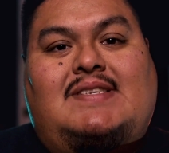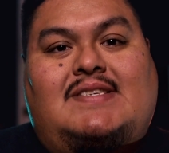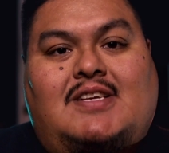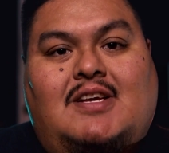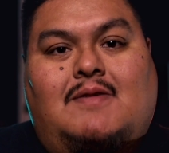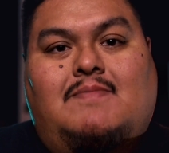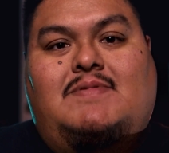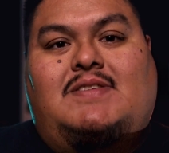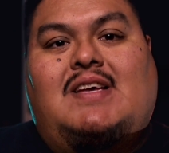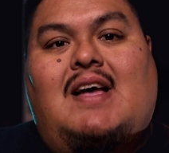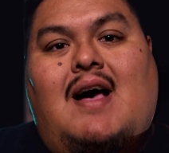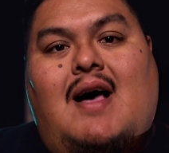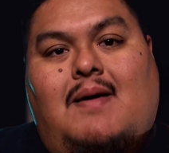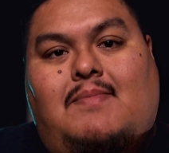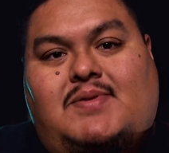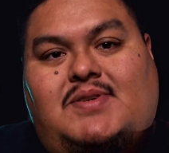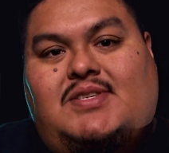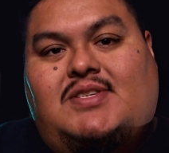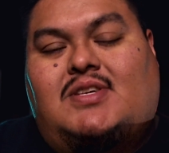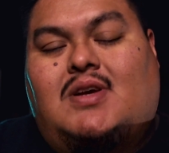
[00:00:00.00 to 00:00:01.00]

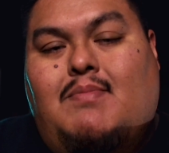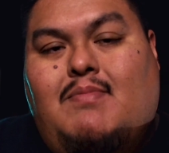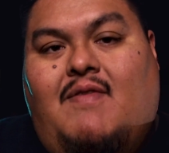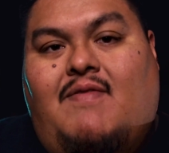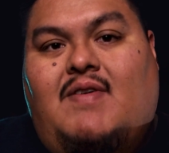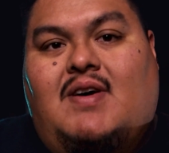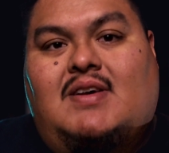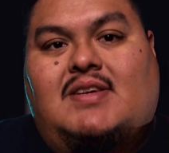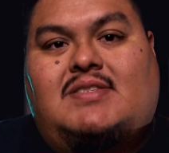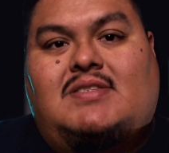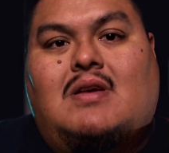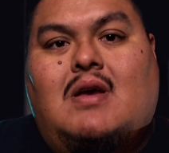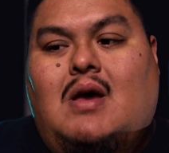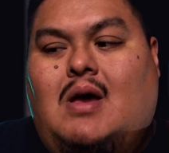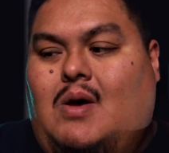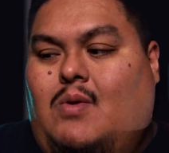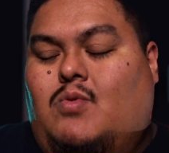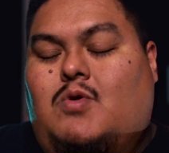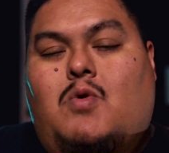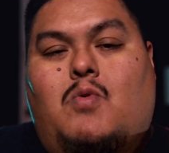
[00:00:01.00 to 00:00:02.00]
sometimes some of us
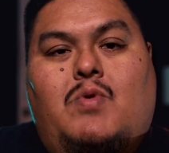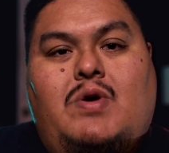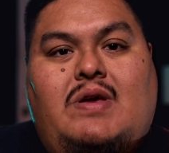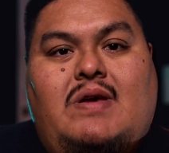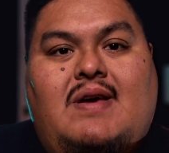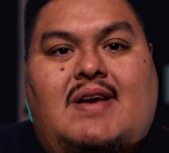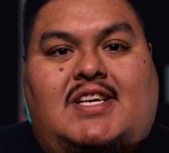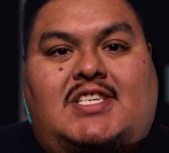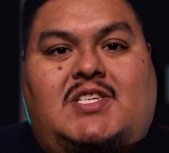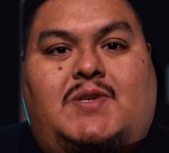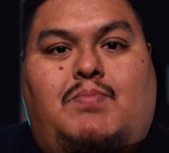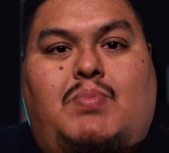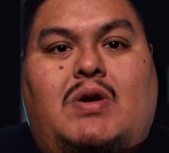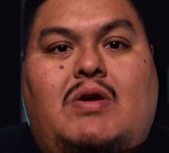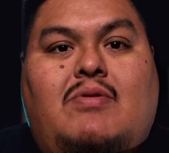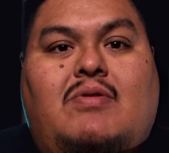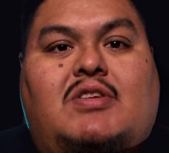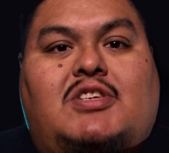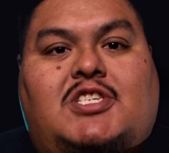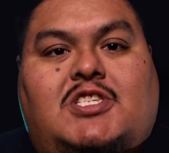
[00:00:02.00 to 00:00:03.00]
when we
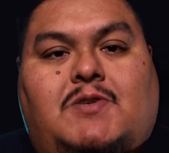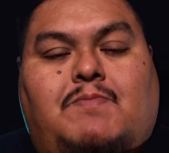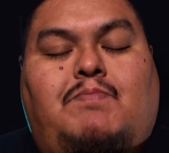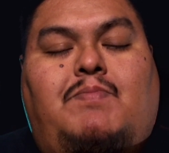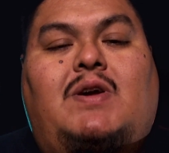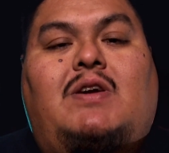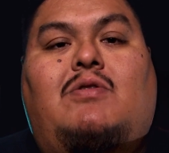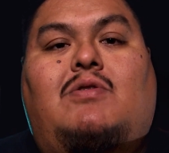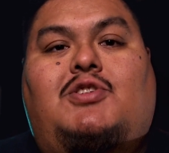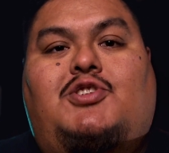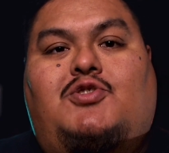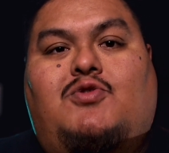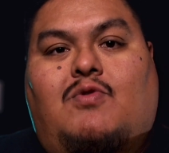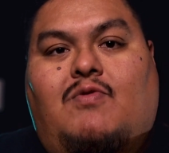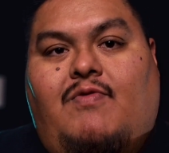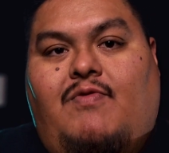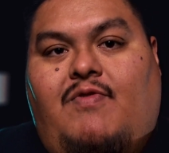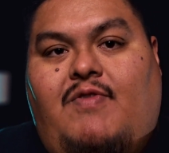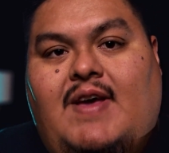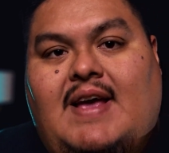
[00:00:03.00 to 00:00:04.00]
experience
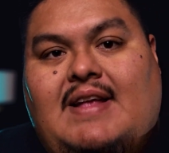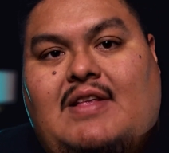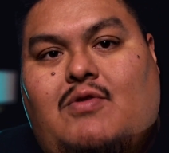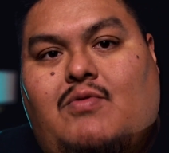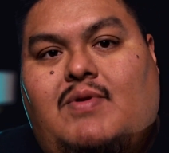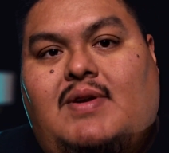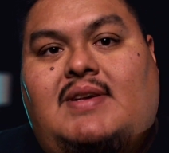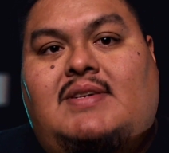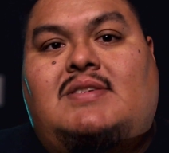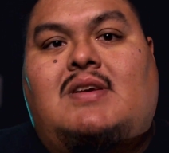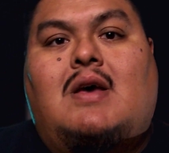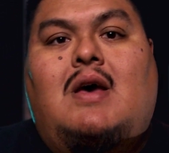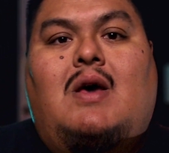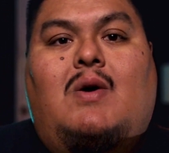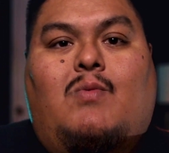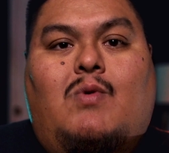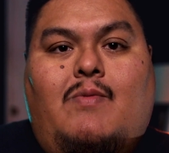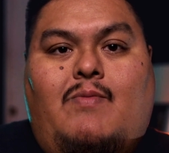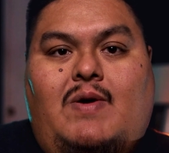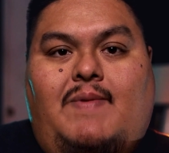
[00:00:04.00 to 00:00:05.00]
spiritual victories,
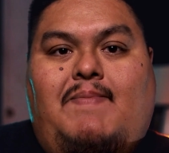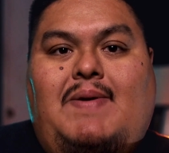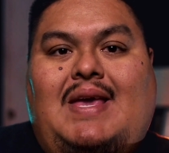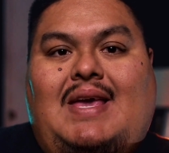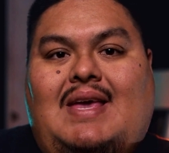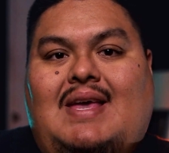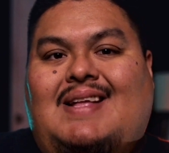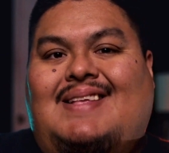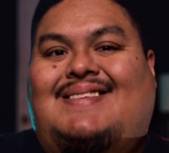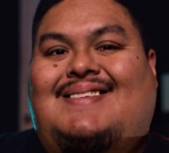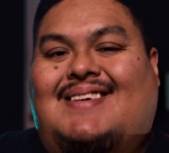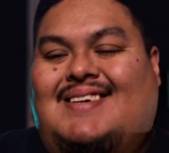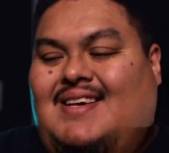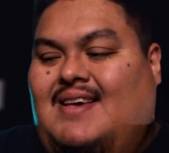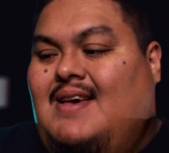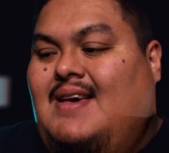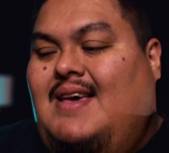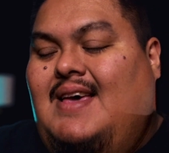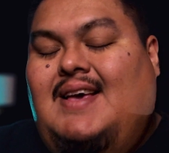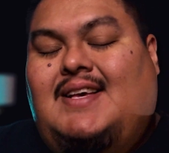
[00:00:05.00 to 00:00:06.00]
when we begin
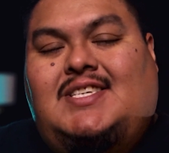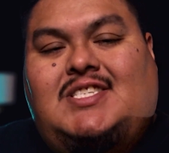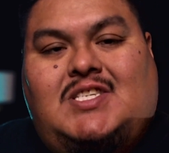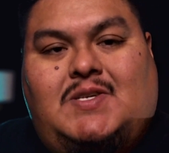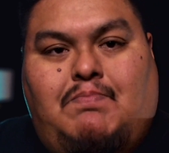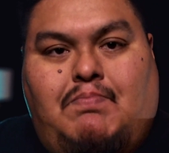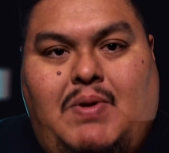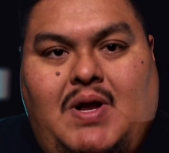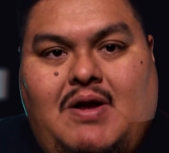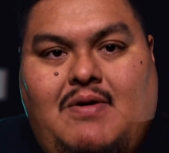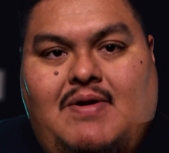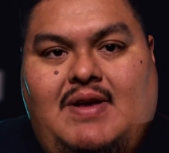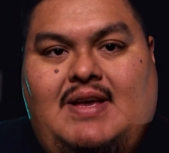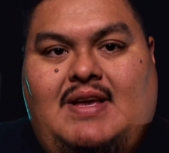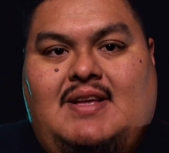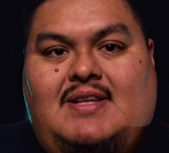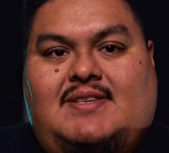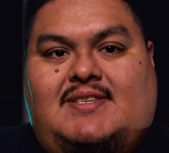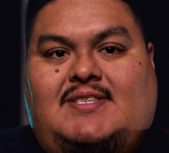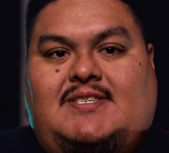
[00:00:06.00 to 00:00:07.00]
to
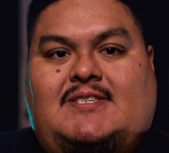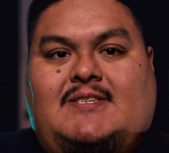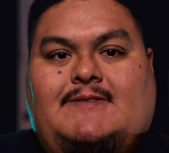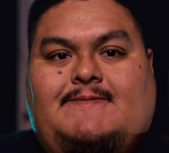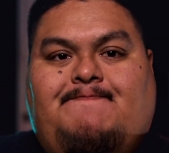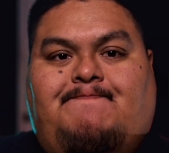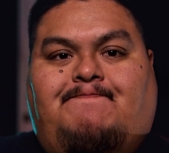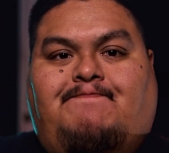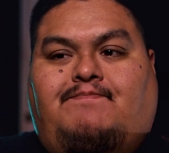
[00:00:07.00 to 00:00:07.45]
experience